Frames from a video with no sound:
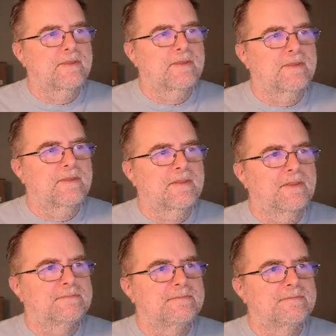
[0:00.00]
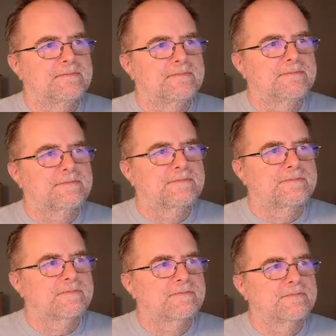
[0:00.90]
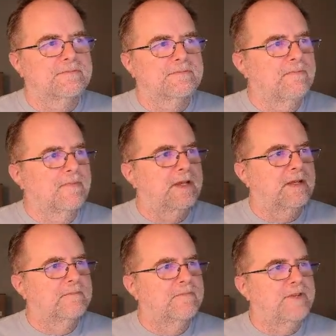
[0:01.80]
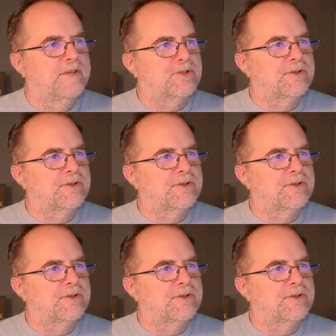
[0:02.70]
Some pretty cool features